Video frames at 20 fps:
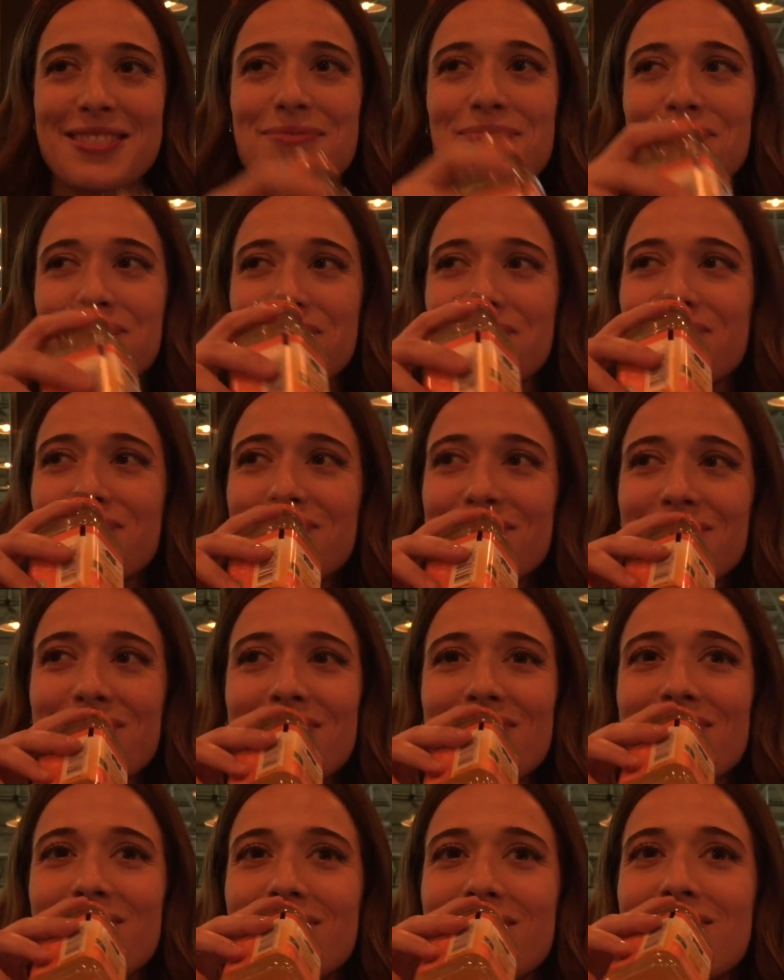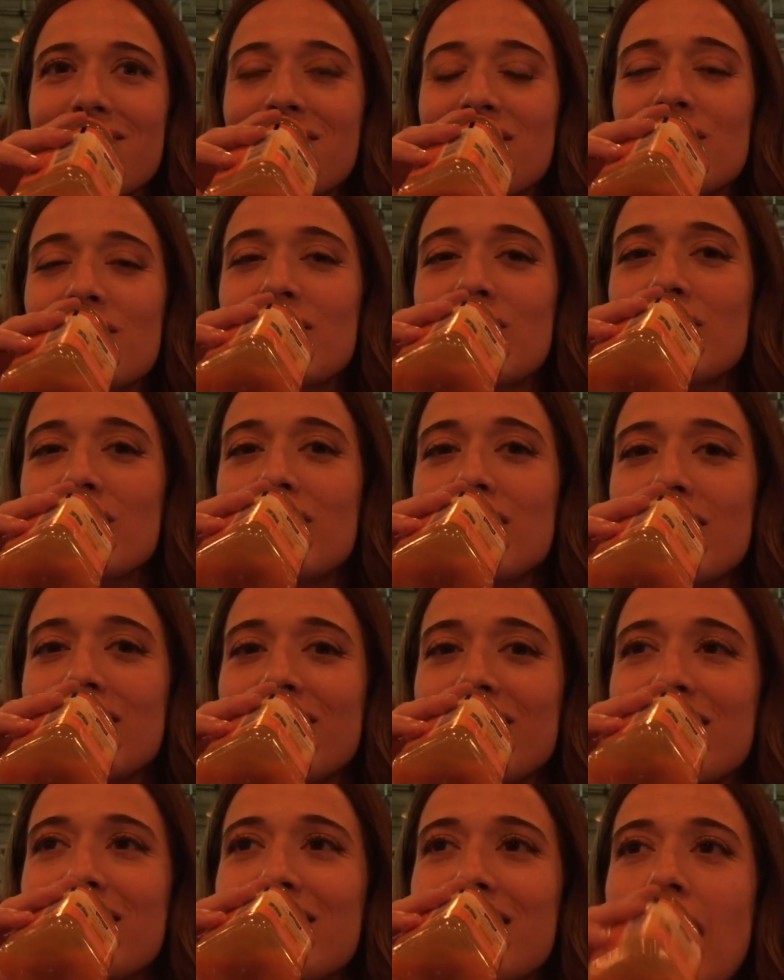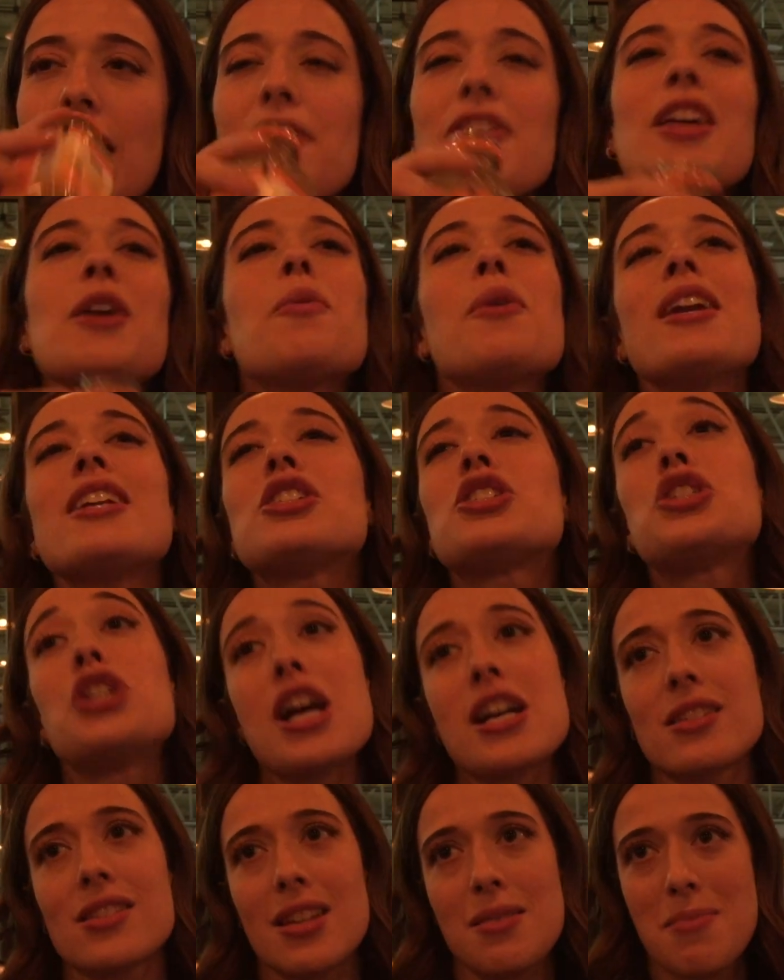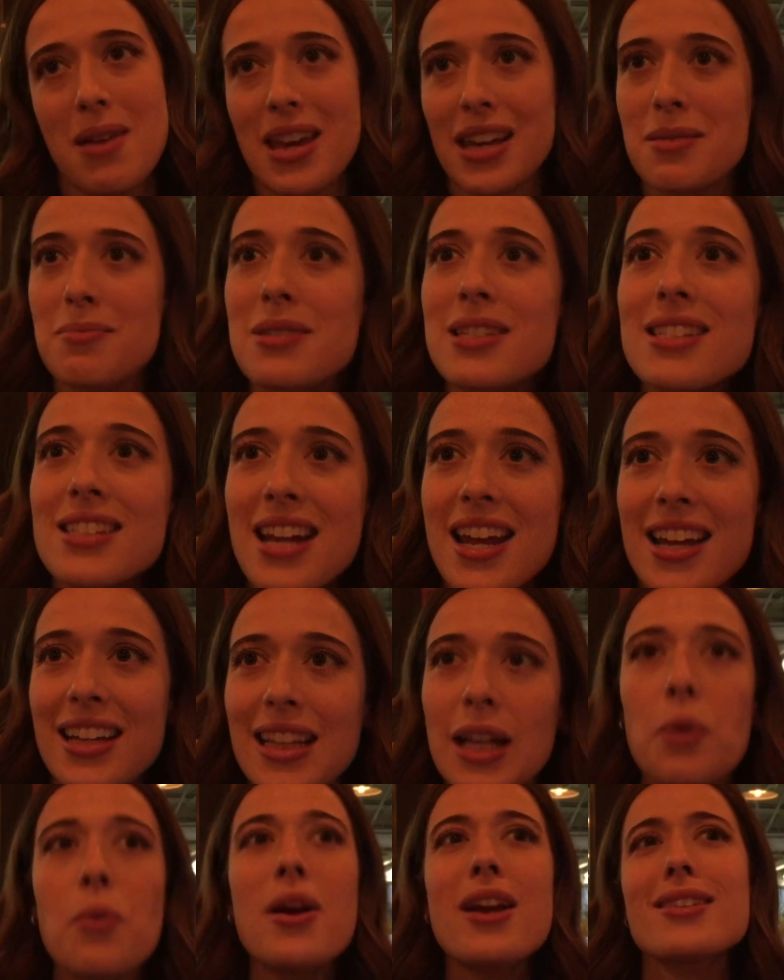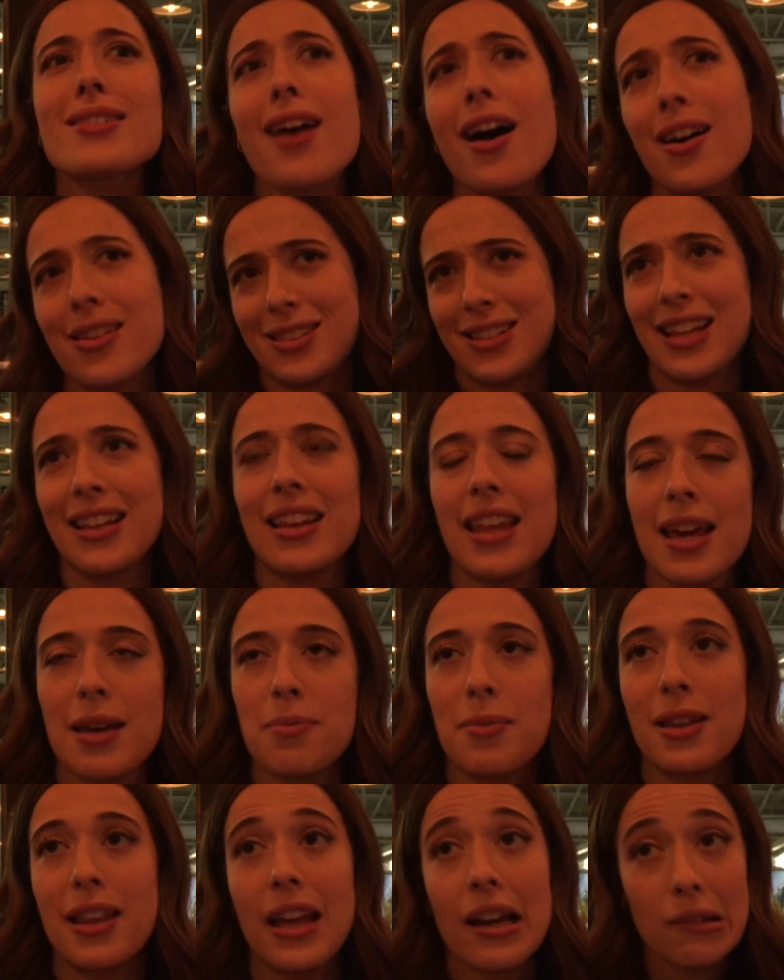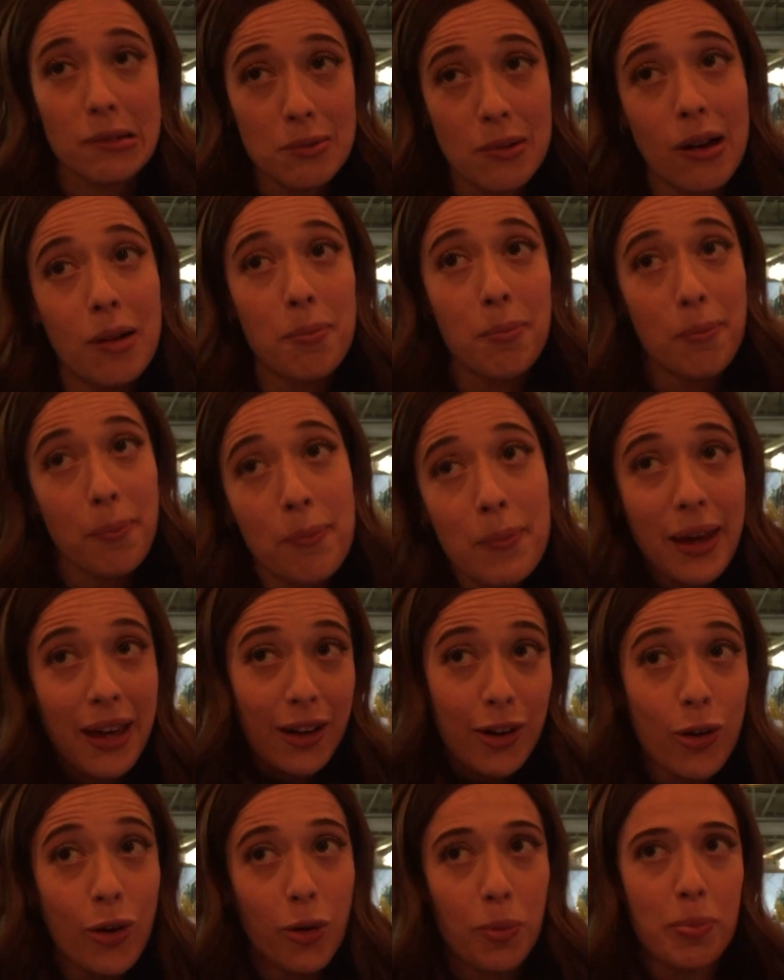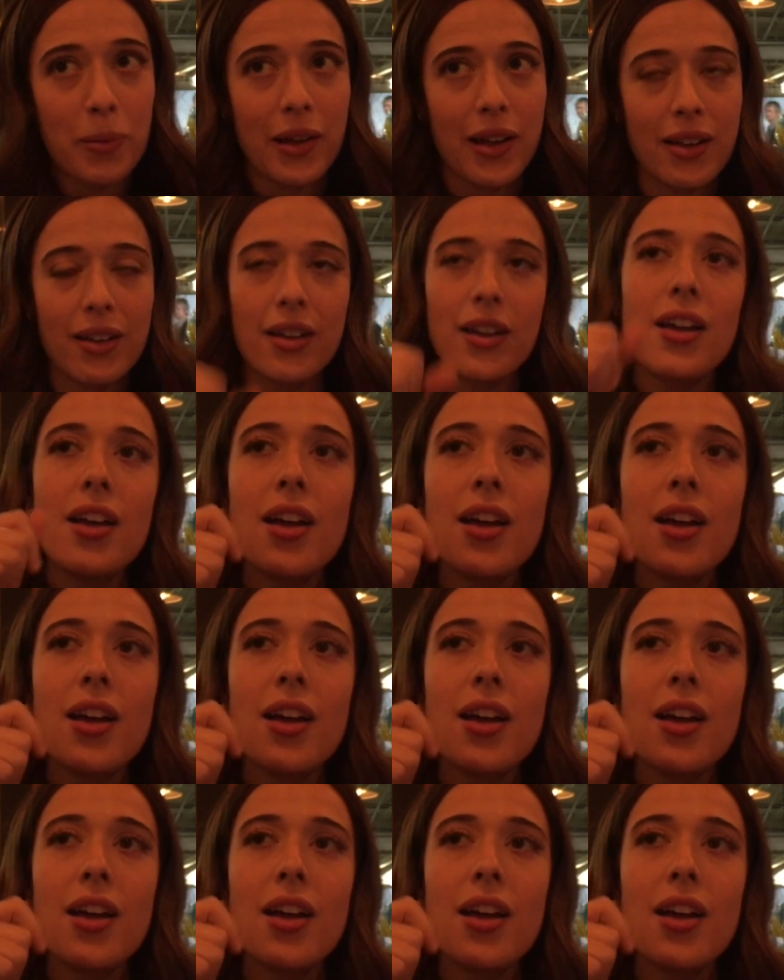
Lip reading: I mean, like, when does Jesse make a mistake? Like, when does Halstead, like, be like, well, mea culpa?